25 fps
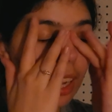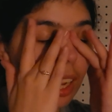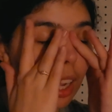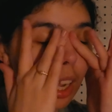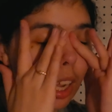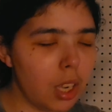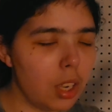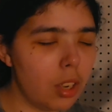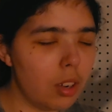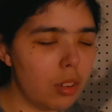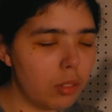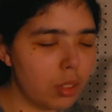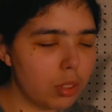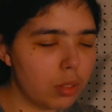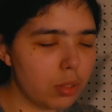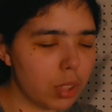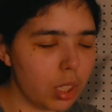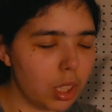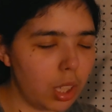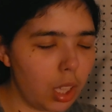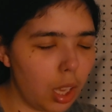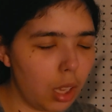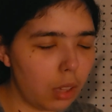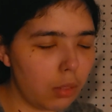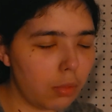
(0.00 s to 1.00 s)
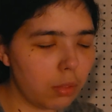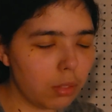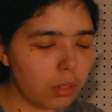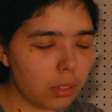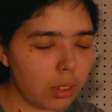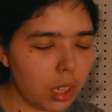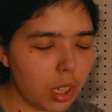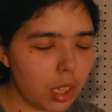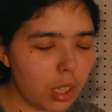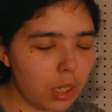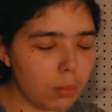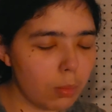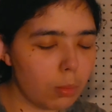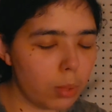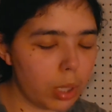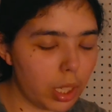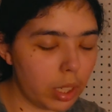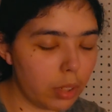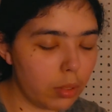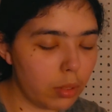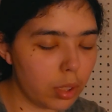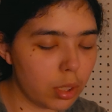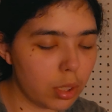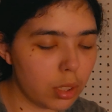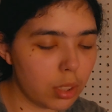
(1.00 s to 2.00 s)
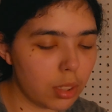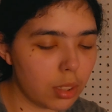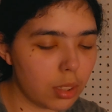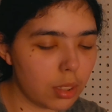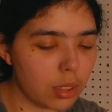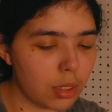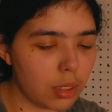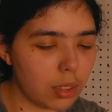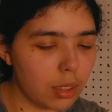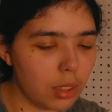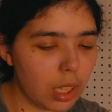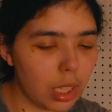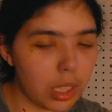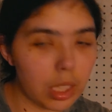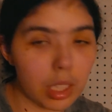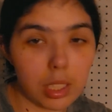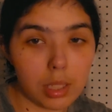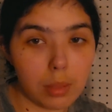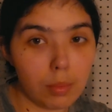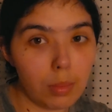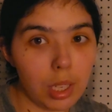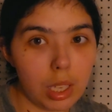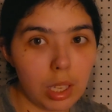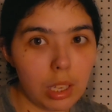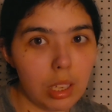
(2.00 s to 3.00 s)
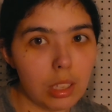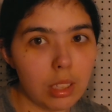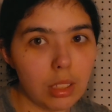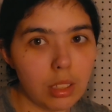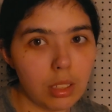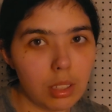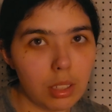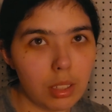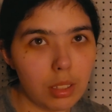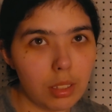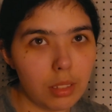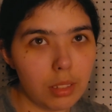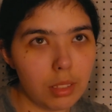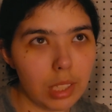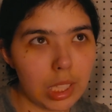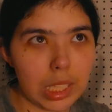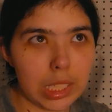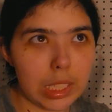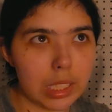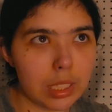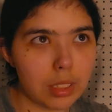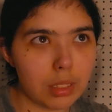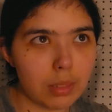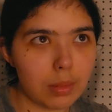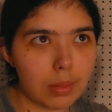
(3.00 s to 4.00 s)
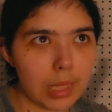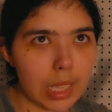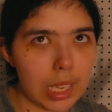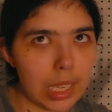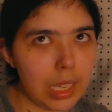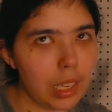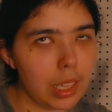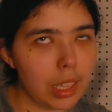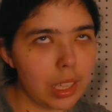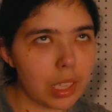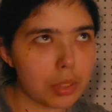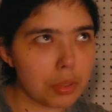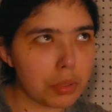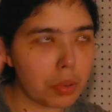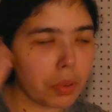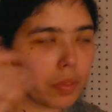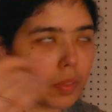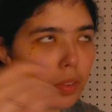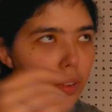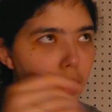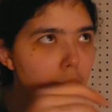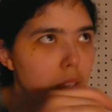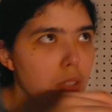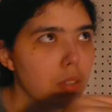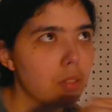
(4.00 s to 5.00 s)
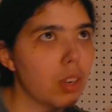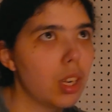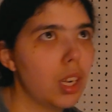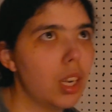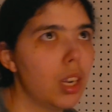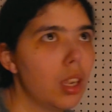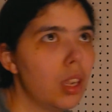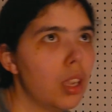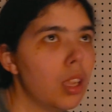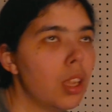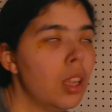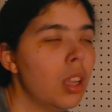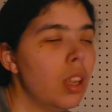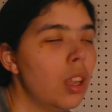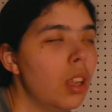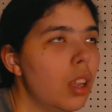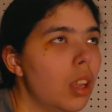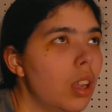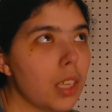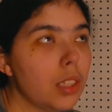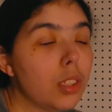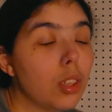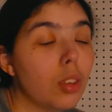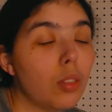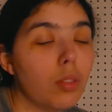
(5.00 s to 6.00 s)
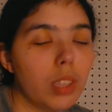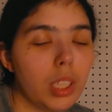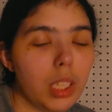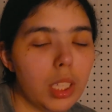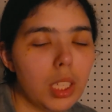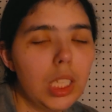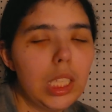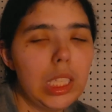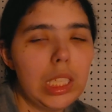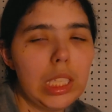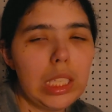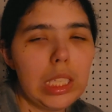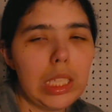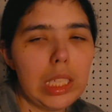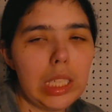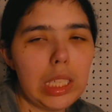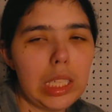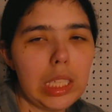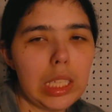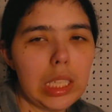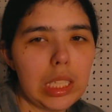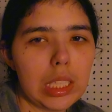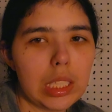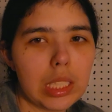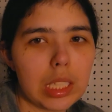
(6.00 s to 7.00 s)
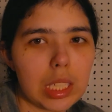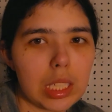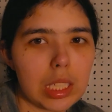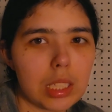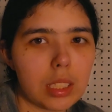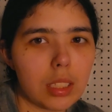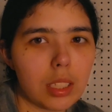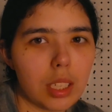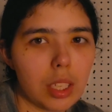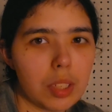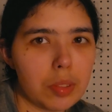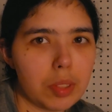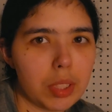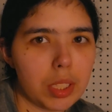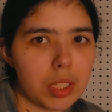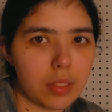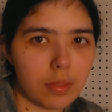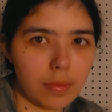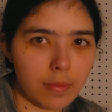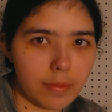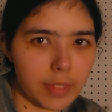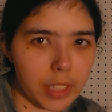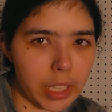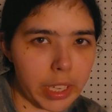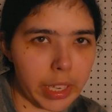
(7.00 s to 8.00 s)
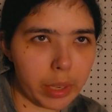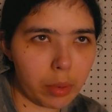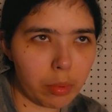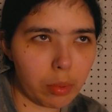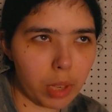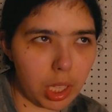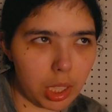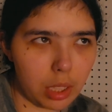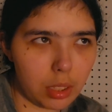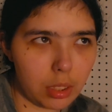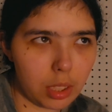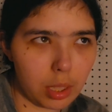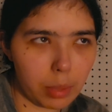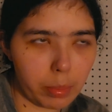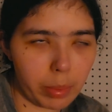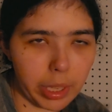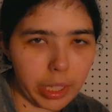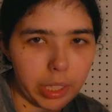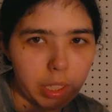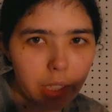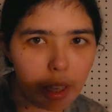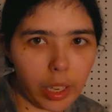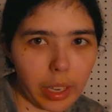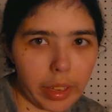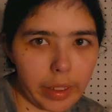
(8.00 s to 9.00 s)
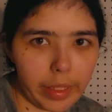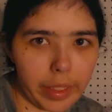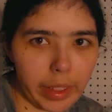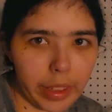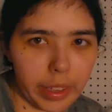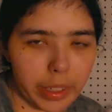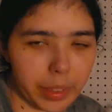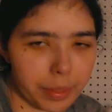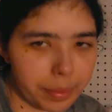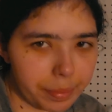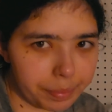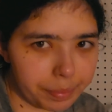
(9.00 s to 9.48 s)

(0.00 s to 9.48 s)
I know it's real life, but it was just, that doesn't mean it's less frustrating. So in a sense, it was very well depicted, I think.